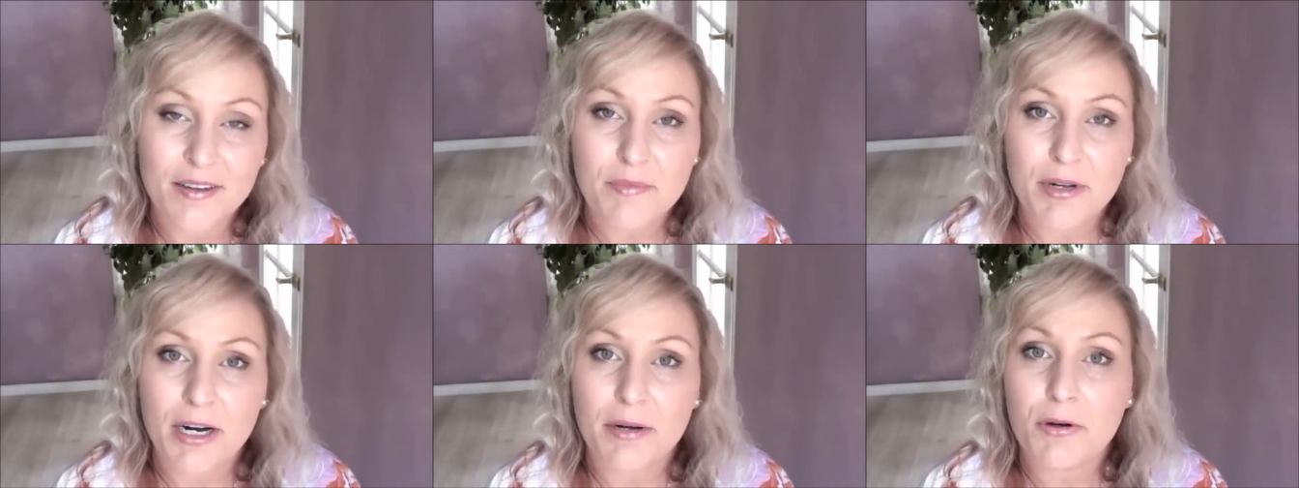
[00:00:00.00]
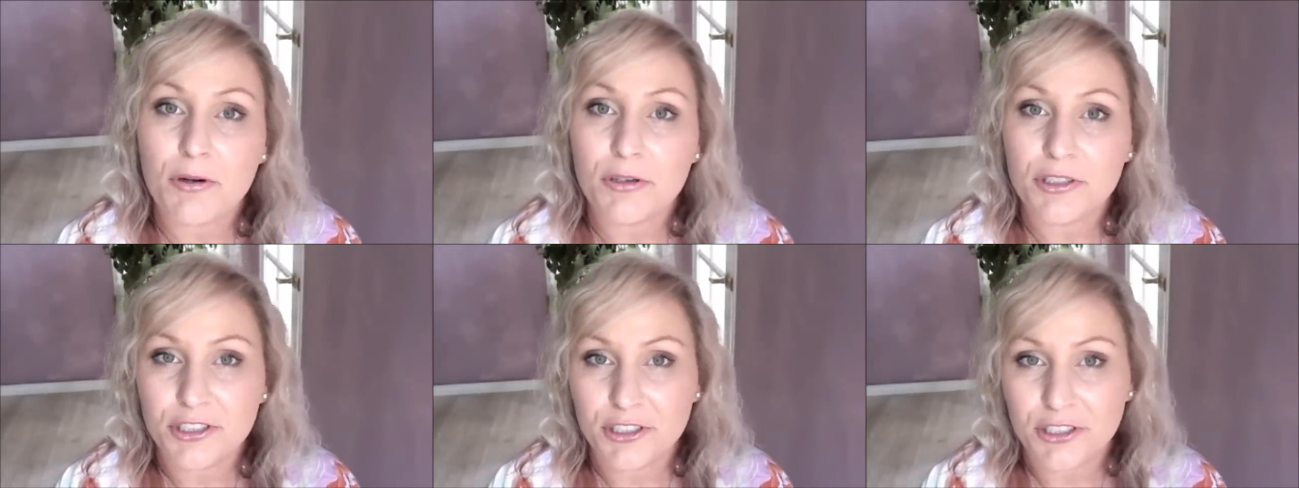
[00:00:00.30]
but
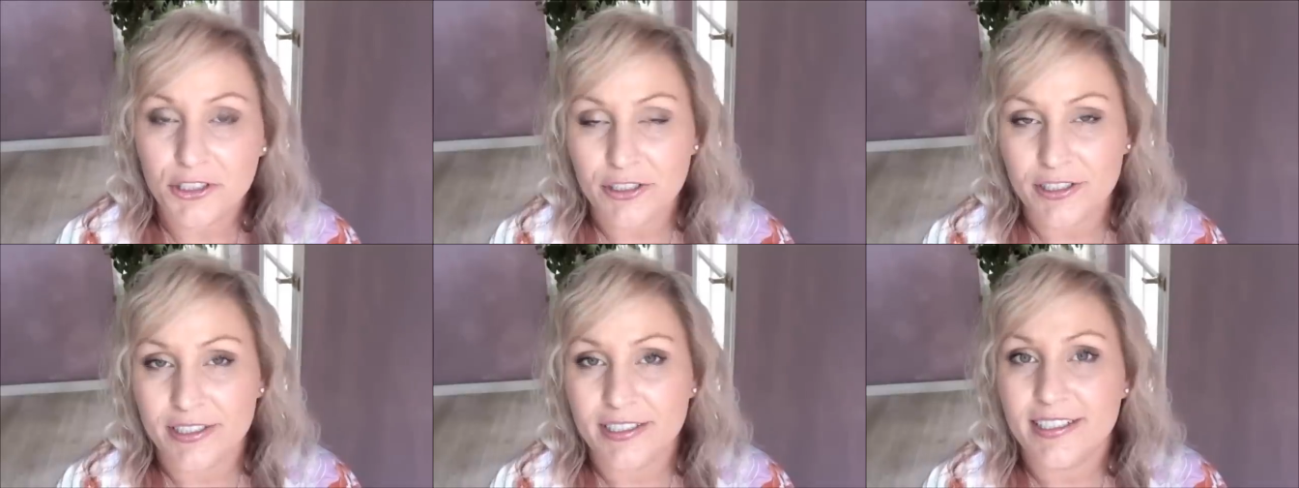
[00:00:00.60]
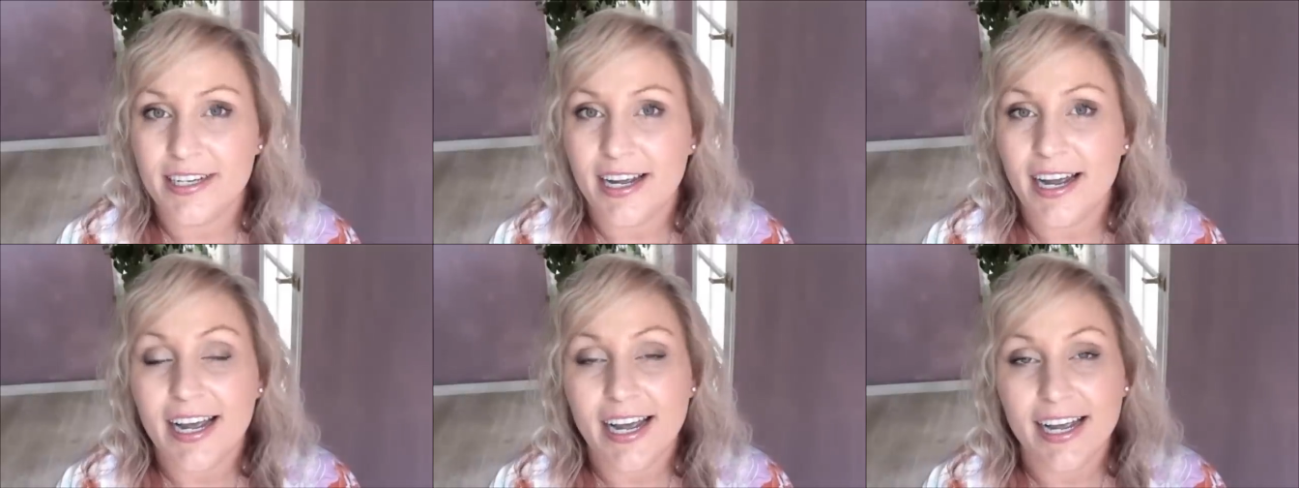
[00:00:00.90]
I'm also going
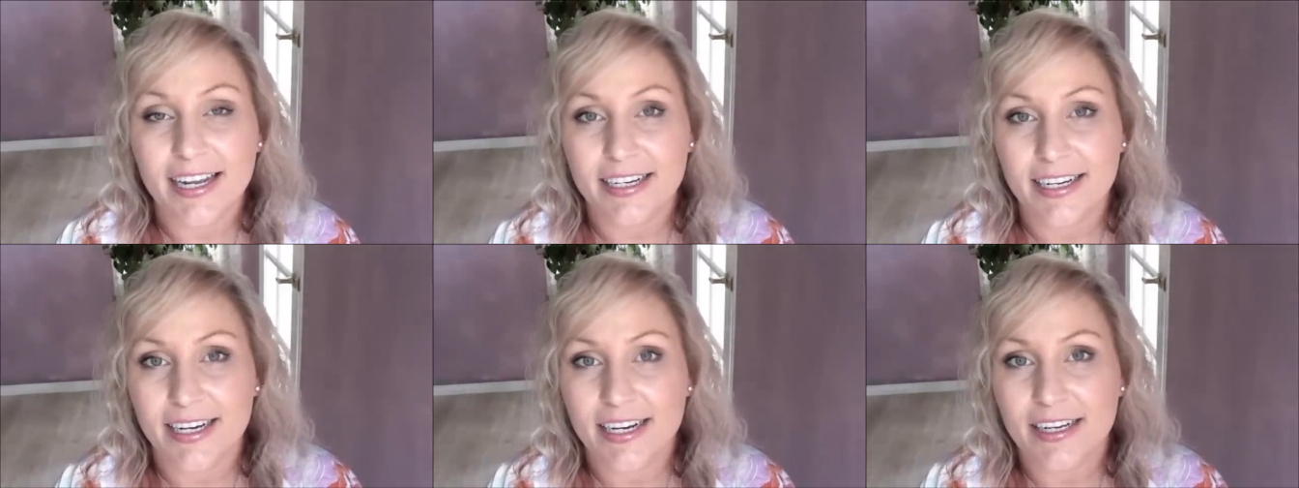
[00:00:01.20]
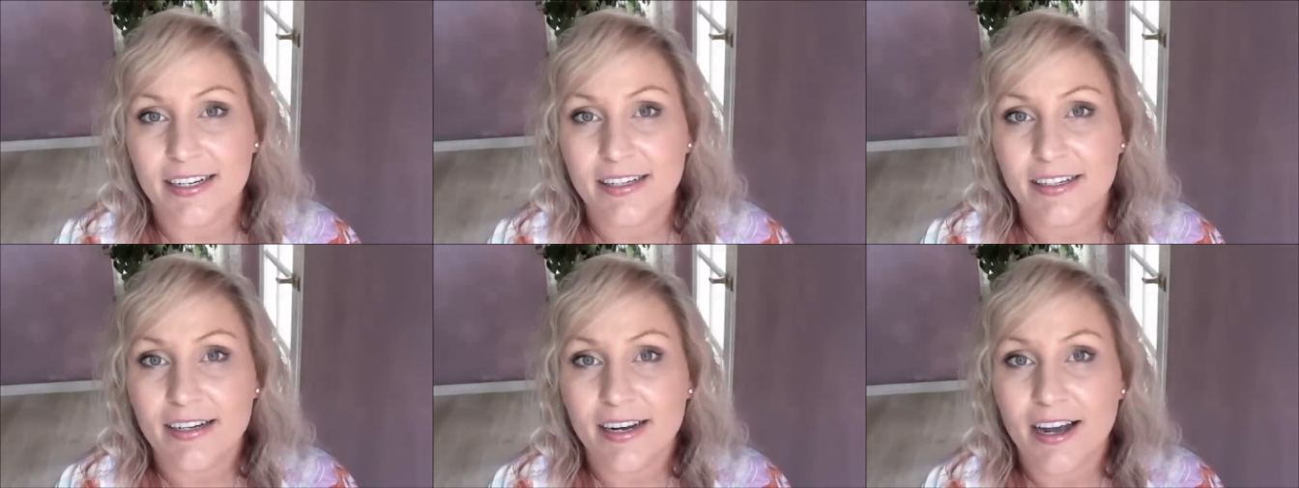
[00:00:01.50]
to add
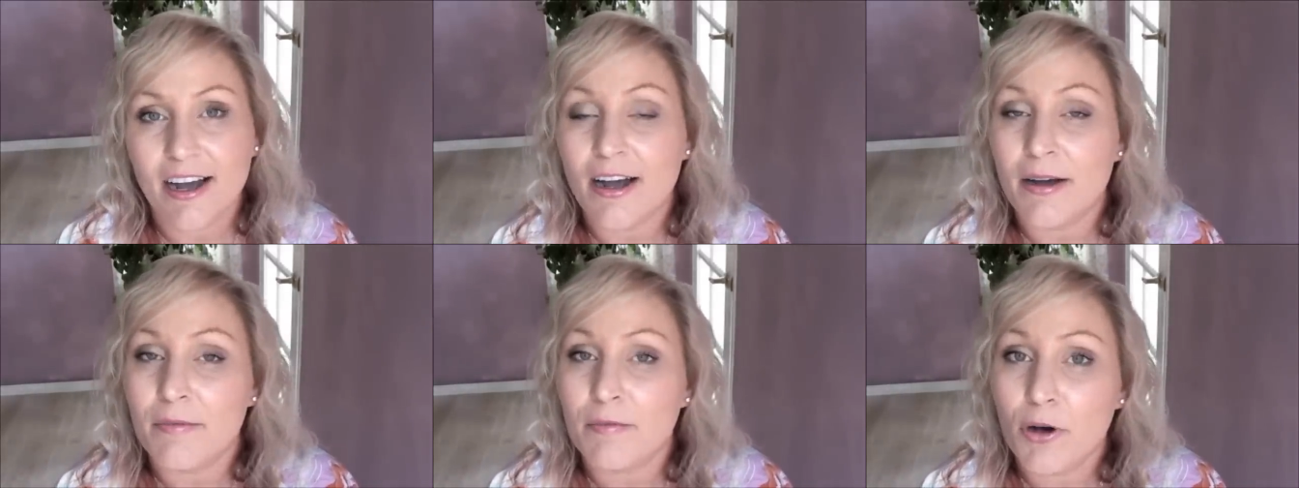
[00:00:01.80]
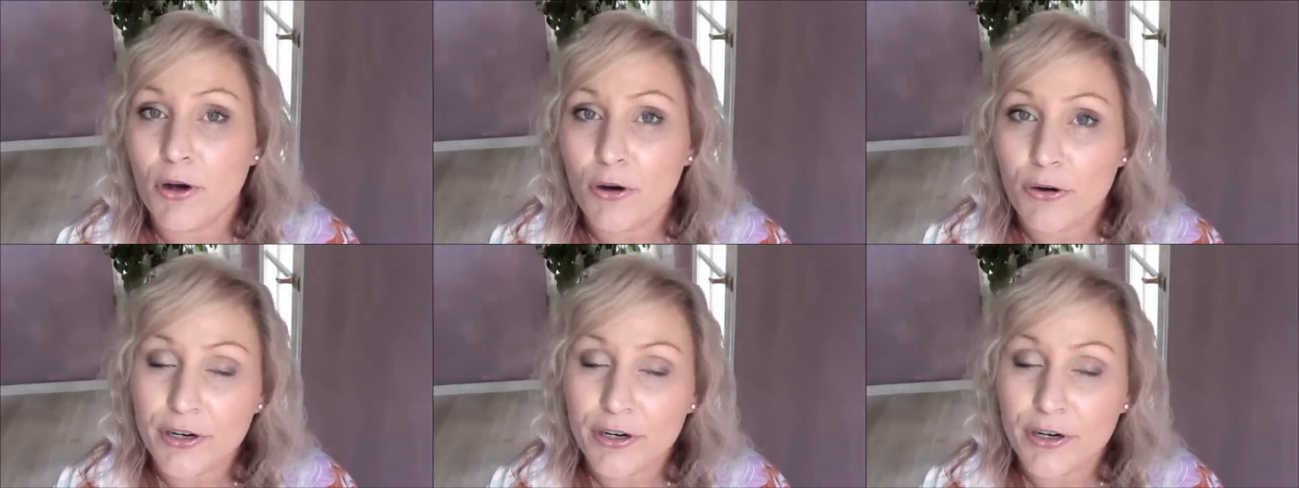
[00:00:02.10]
in um,